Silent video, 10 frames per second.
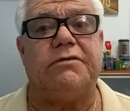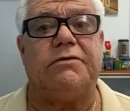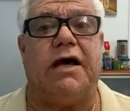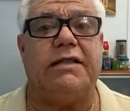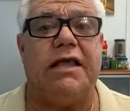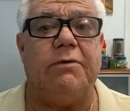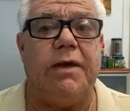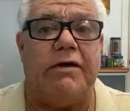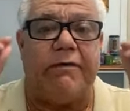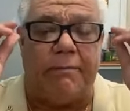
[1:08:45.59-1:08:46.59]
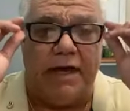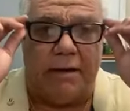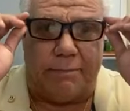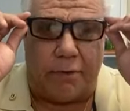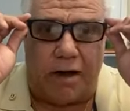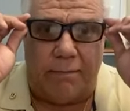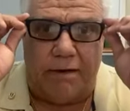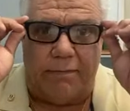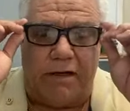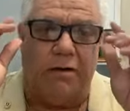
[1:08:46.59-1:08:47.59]
So I think we have a bigger
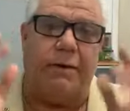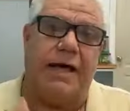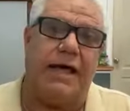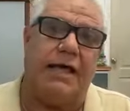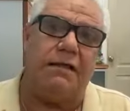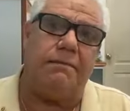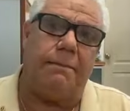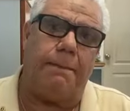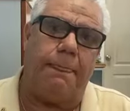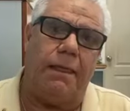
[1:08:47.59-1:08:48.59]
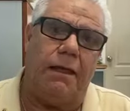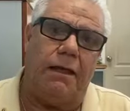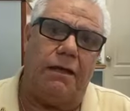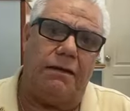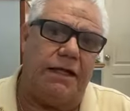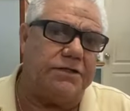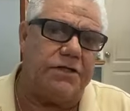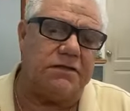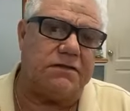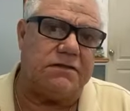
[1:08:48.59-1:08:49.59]
problem on our hand than
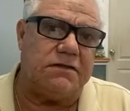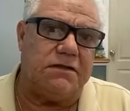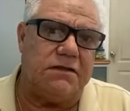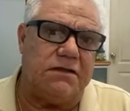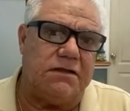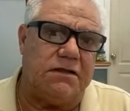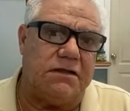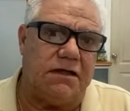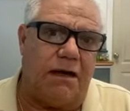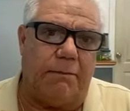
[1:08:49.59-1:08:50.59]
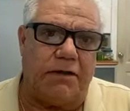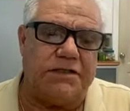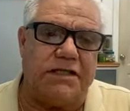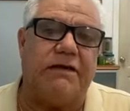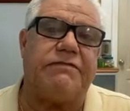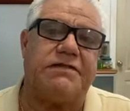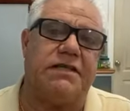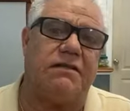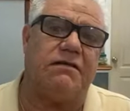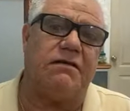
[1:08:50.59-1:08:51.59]
just a budget
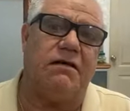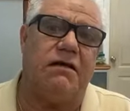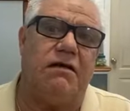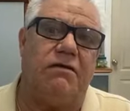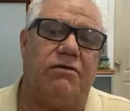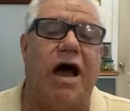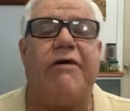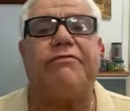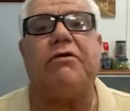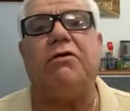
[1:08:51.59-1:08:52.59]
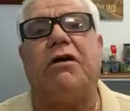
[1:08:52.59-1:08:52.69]
deficit. You have to